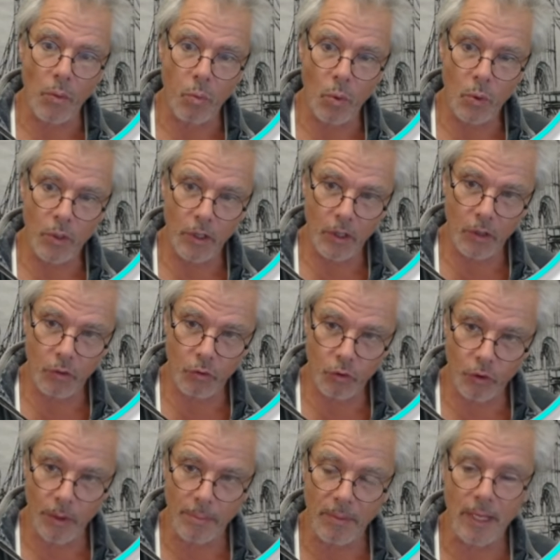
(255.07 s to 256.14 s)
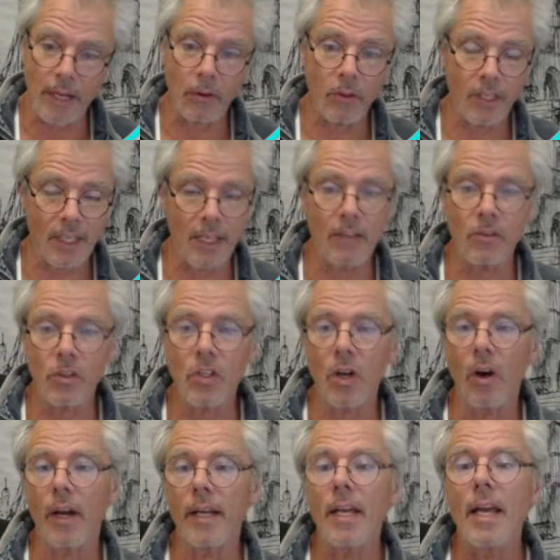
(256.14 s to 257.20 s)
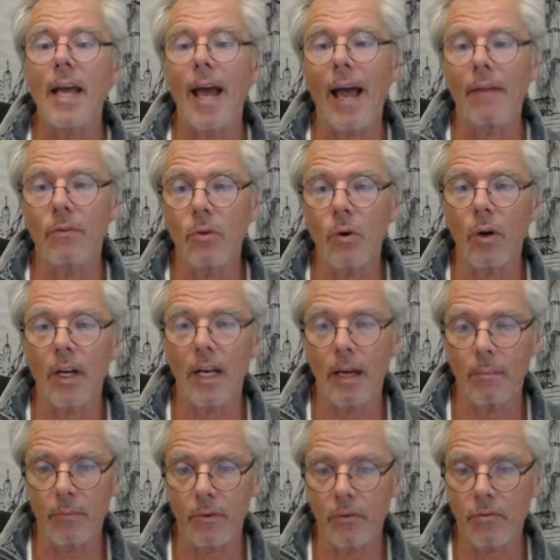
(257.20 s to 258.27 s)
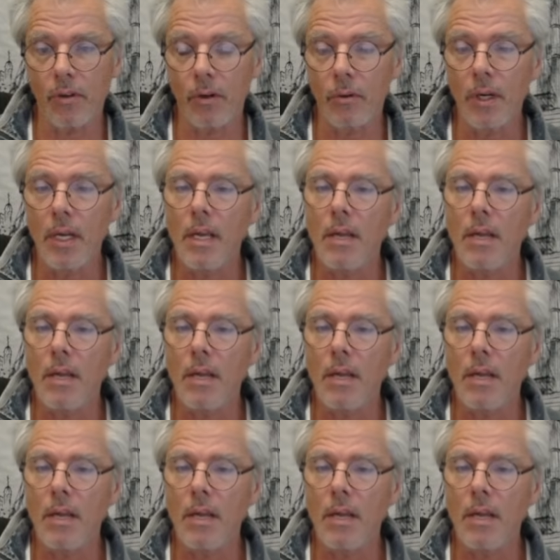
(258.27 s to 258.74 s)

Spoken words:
the water could drip down the inside and not come through.